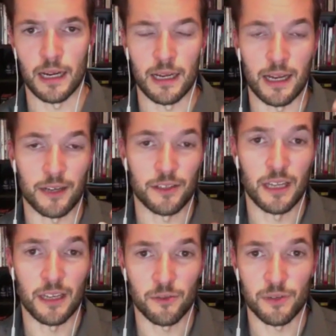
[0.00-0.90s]
actually
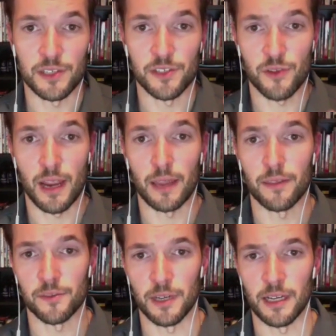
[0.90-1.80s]
increase strength
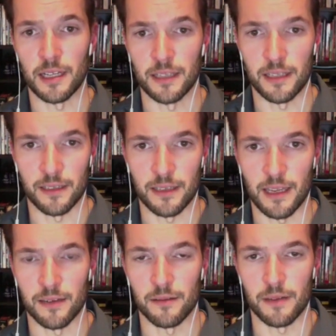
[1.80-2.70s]
as well,
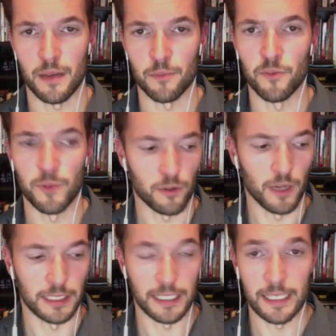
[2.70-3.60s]
and movement
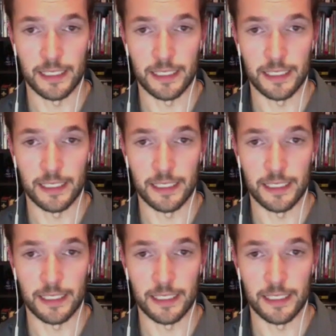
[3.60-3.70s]
quality.